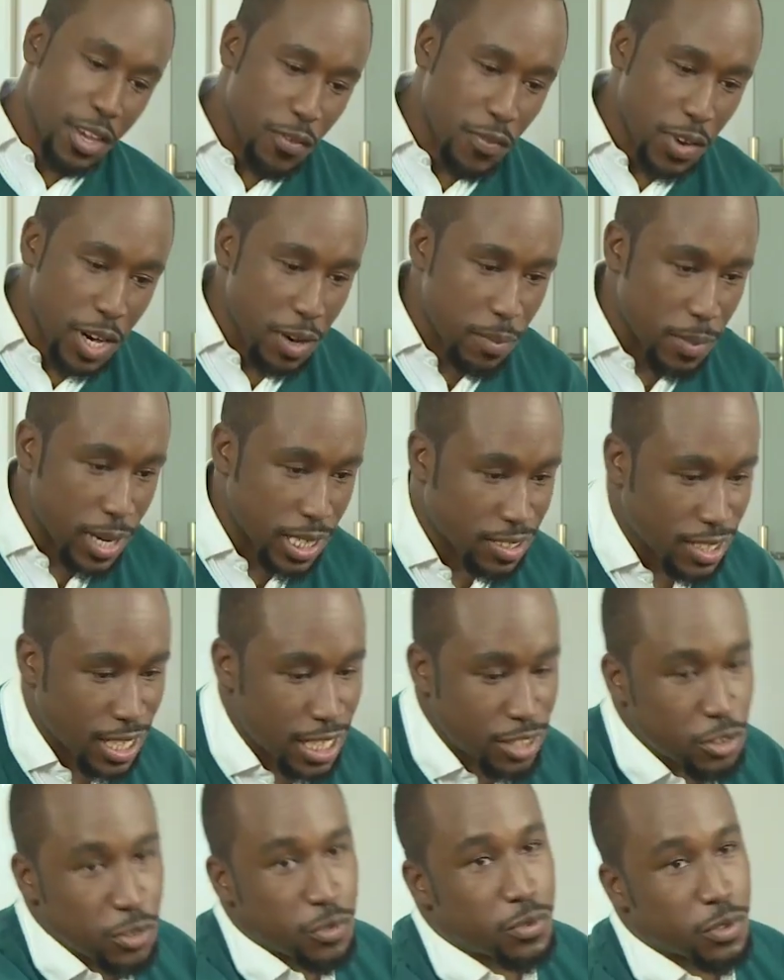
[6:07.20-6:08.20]
you very much,
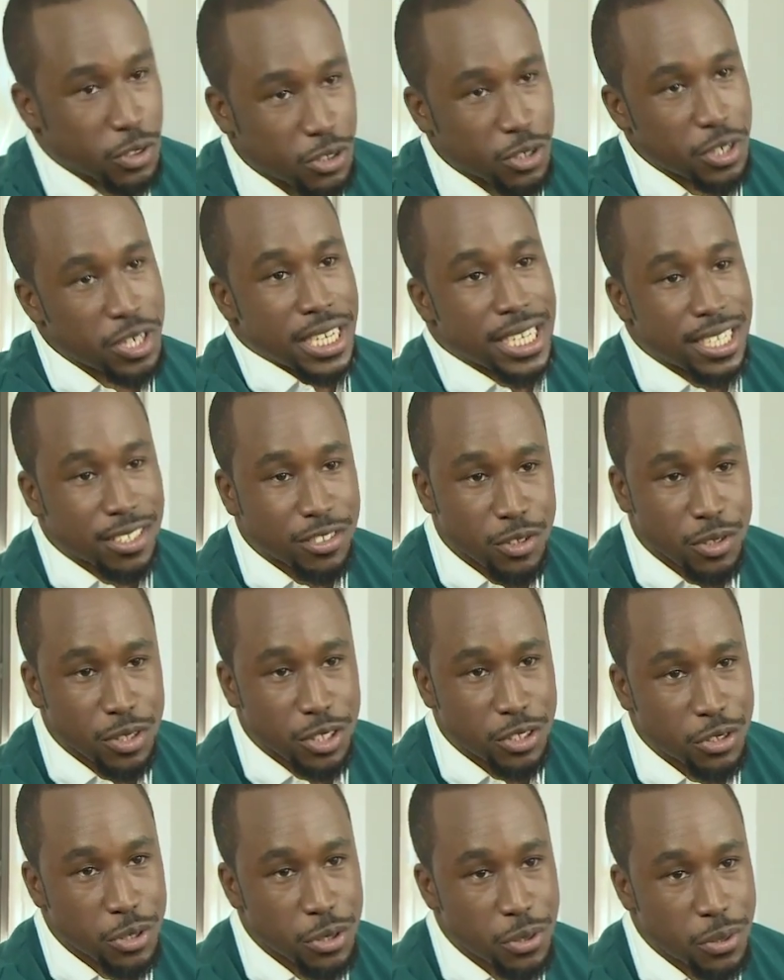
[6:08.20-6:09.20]
Andrew, for joining us on the
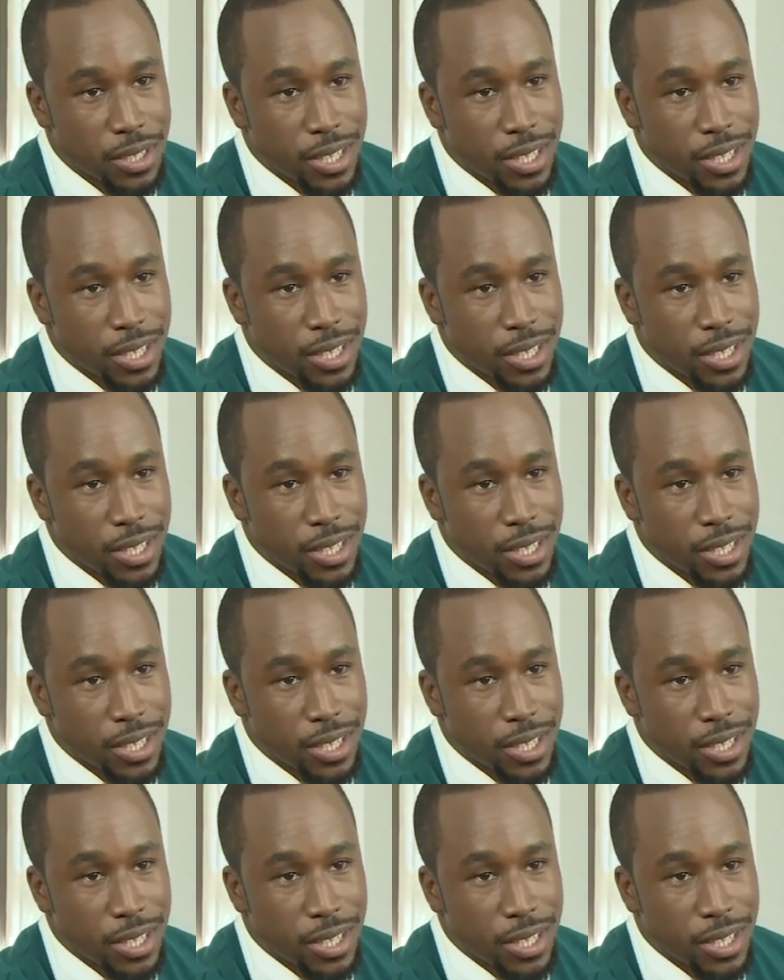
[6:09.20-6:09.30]
show.